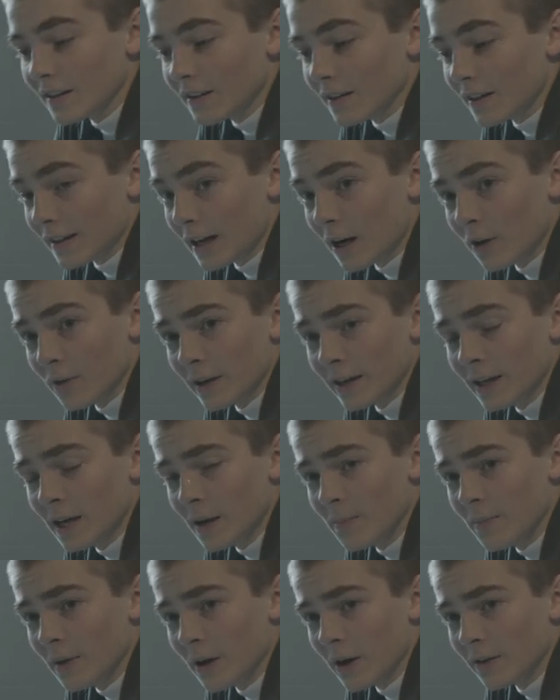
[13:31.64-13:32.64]
like how they
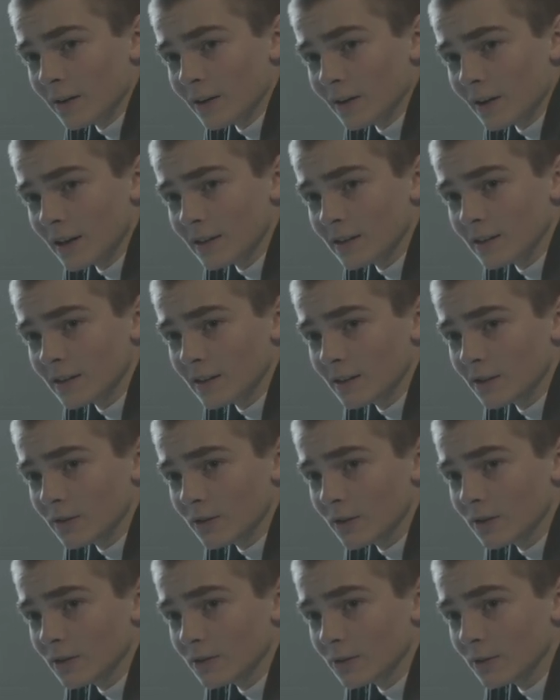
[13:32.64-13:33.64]
keep their classes under
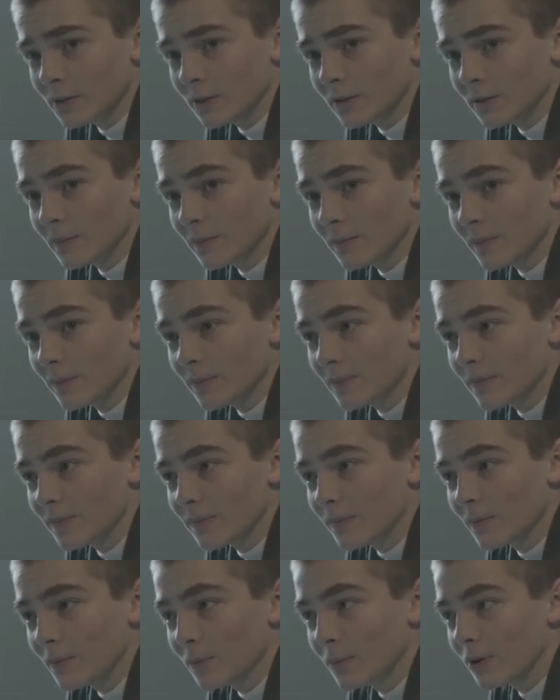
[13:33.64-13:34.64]
control.
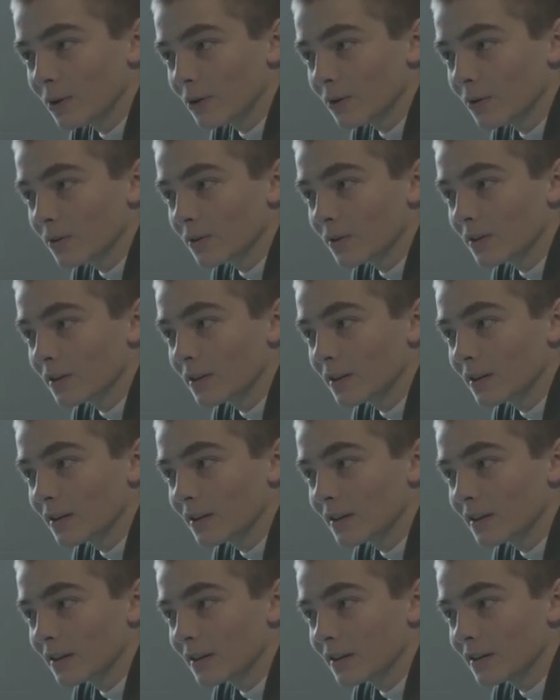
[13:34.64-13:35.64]
Well,
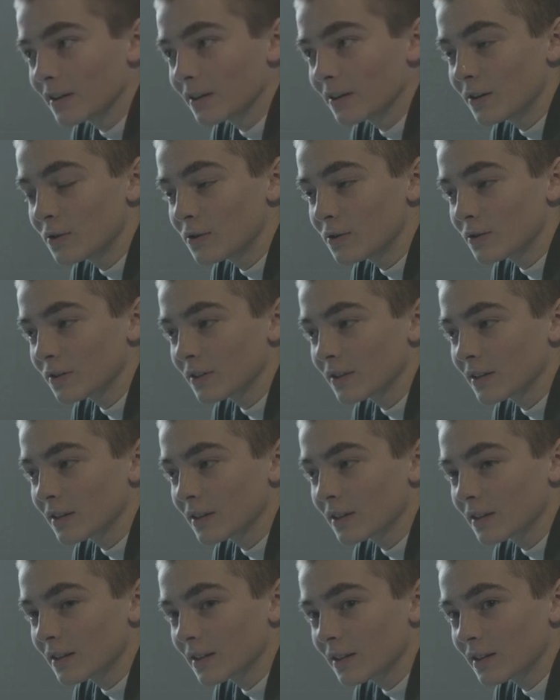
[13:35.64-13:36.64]

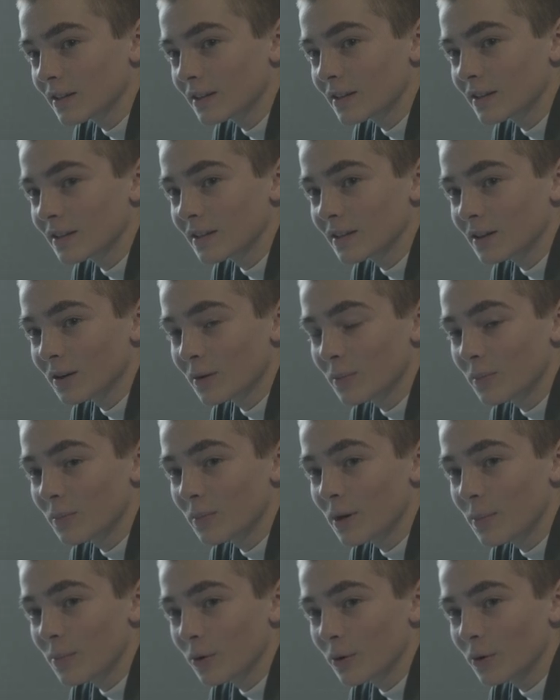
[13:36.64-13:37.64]
usually the
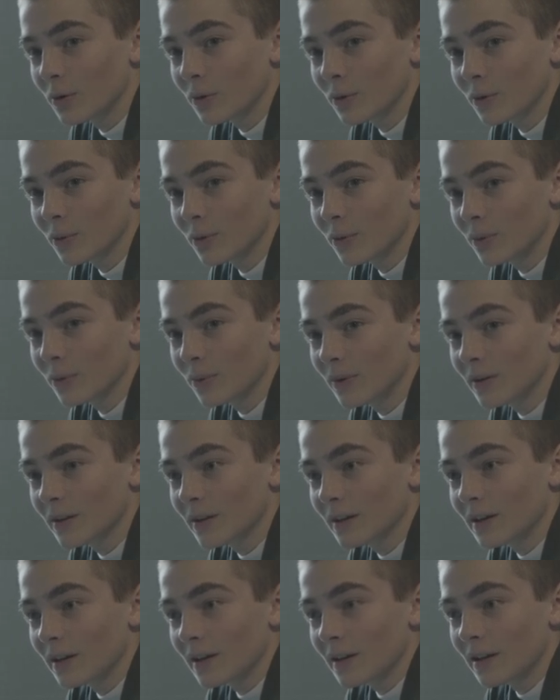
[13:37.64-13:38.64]
people who,
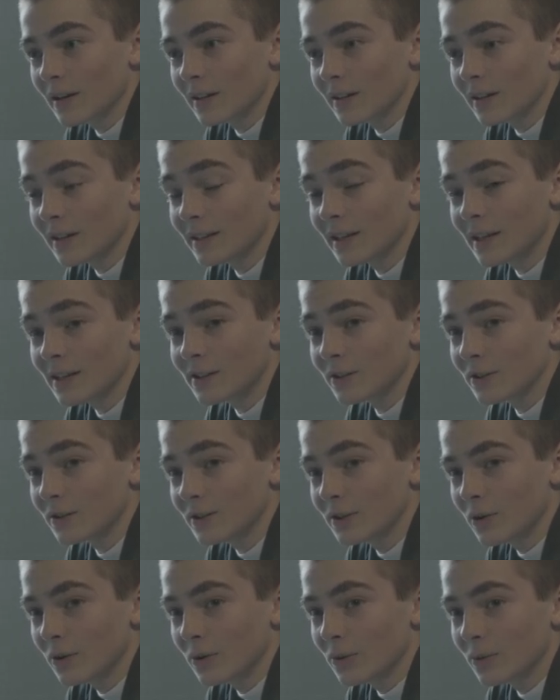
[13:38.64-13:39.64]
the teachers
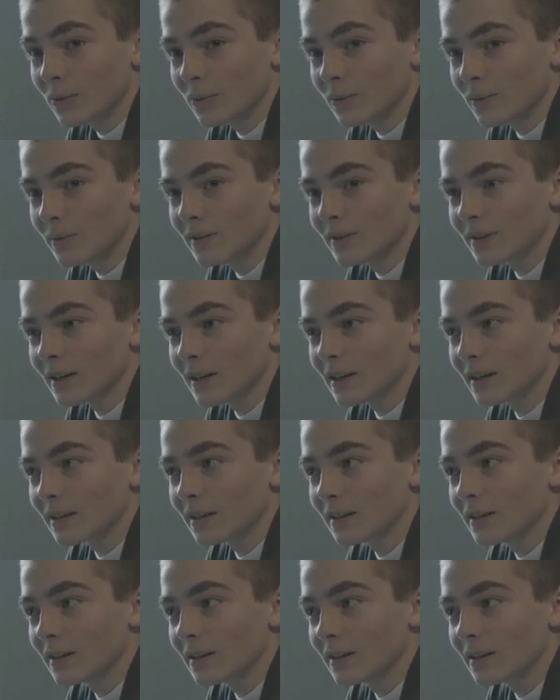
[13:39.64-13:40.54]
who like